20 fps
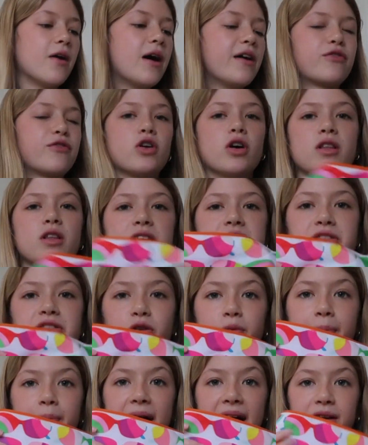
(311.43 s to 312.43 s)
I've got this
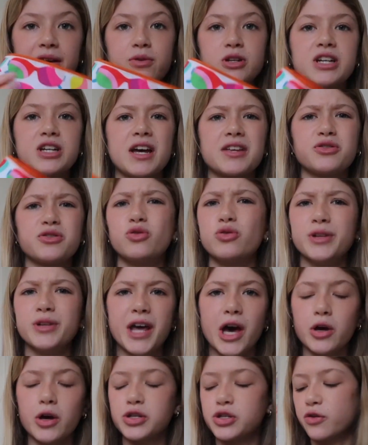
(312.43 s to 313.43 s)
little bag which has all
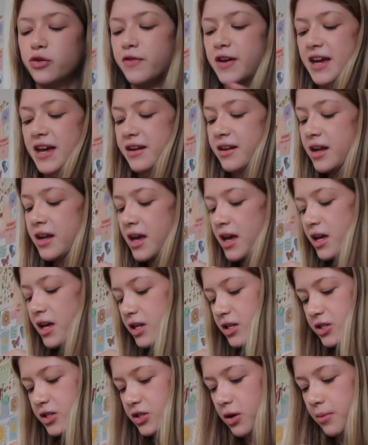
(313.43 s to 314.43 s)
nail stuff in.
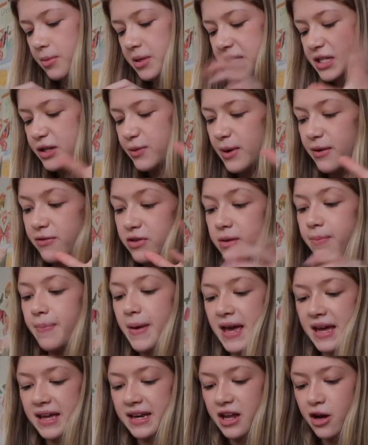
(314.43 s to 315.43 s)
So I'm gonna see if we have any
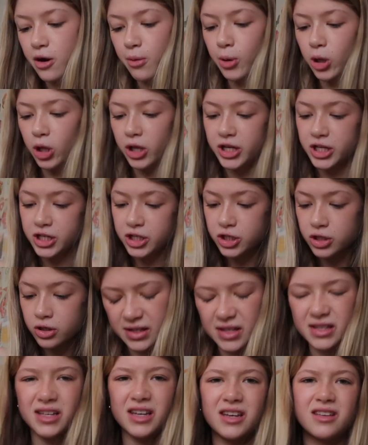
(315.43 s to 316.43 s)
pink nail polish.
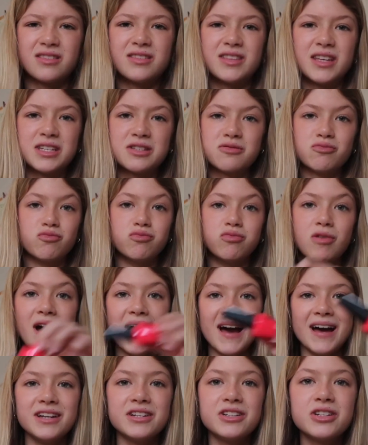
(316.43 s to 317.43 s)
This is like this
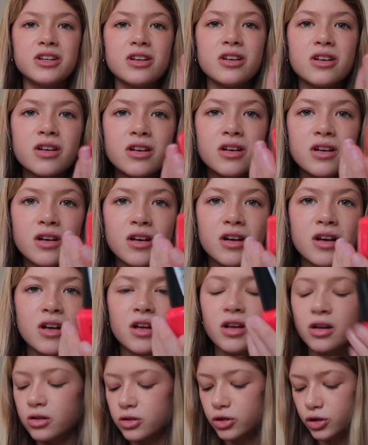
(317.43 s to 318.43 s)
red.
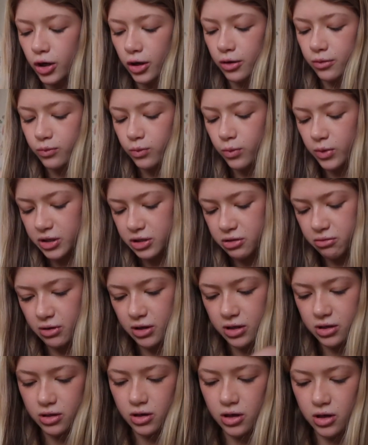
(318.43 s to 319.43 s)
No, way too
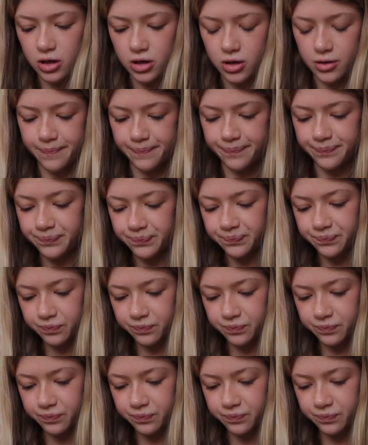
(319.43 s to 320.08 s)
red.